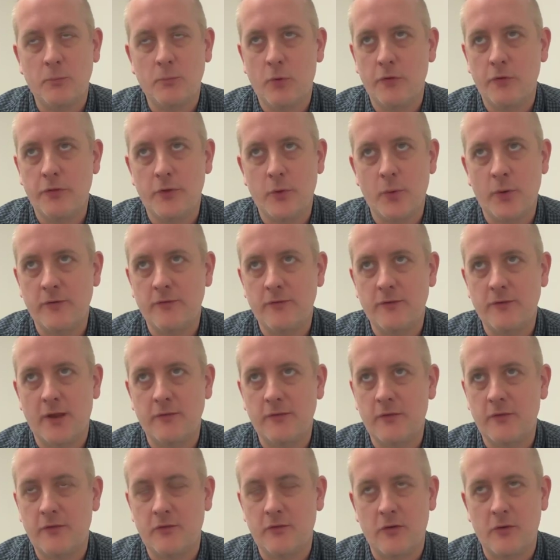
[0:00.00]
What the US
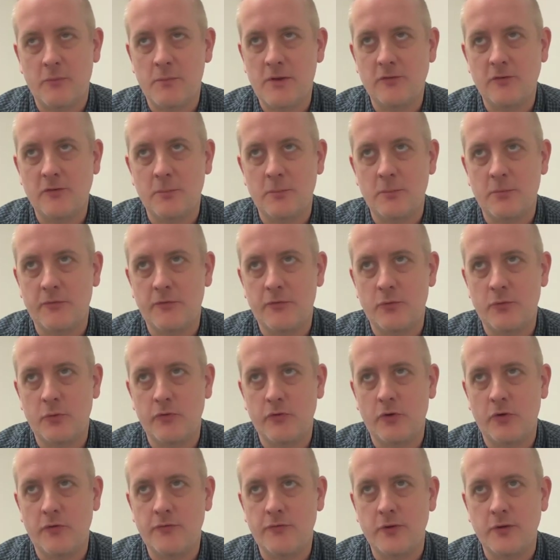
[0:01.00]
does, as I mentioned
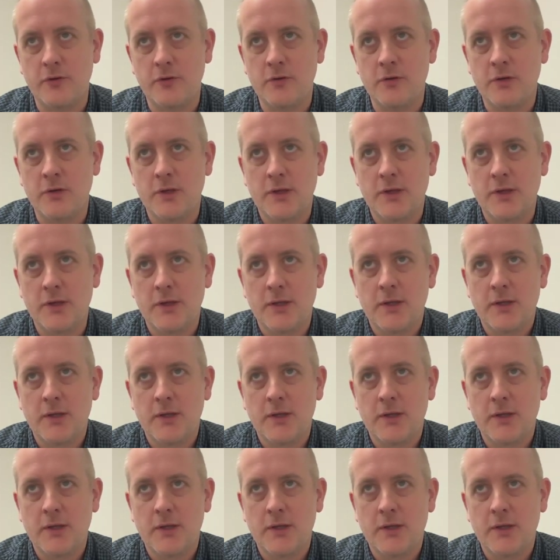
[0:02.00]
before, is often